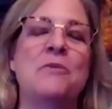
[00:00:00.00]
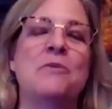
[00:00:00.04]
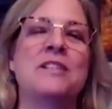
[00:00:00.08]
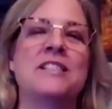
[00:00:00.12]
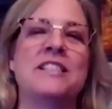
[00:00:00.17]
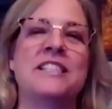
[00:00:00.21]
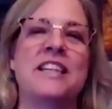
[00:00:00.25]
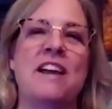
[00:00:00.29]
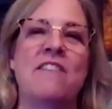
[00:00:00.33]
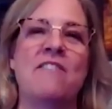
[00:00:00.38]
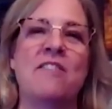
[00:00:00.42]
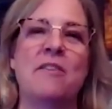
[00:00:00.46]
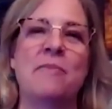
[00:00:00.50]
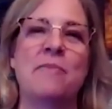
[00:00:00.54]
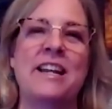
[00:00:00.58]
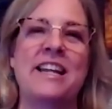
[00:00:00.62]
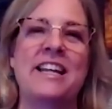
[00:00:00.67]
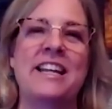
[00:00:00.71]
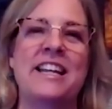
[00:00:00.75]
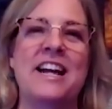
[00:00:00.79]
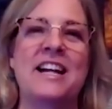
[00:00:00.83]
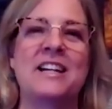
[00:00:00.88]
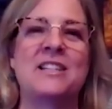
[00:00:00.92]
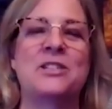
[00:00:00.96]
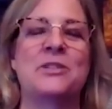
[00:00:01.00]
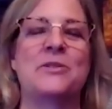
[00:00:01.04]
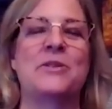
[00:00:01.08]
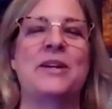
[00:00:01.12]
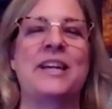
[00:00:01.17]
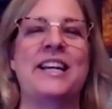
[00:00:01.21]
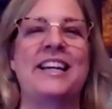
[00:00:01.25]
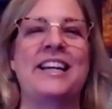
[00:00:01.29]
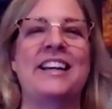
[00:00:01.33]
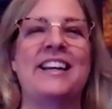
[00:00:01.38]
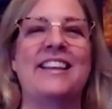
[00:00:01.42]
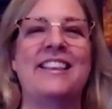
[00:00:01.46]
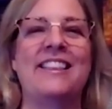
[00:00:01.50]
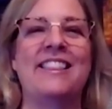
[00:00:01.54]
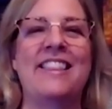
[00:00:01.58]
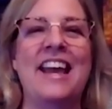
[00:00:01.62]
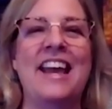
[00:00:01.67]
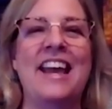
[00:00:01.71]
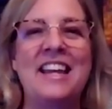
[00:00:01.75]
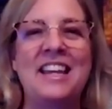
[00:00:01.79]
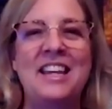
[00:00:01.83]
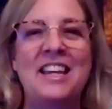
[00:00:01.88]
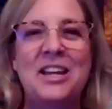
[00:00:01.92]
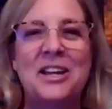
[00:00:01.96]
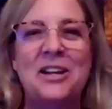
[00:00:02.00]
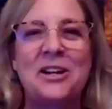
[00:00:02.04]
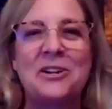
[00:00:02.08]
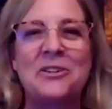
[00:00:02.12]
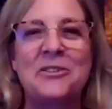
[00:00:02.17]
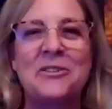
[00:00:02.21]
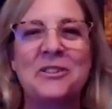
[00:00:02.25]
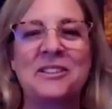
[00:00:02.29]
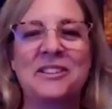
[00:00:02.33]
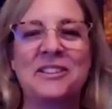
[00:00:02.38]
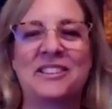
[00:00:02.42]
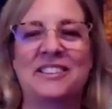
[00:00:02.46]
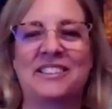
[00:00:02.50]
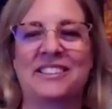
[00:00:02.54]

in and we'll see everybody next week. Thank you.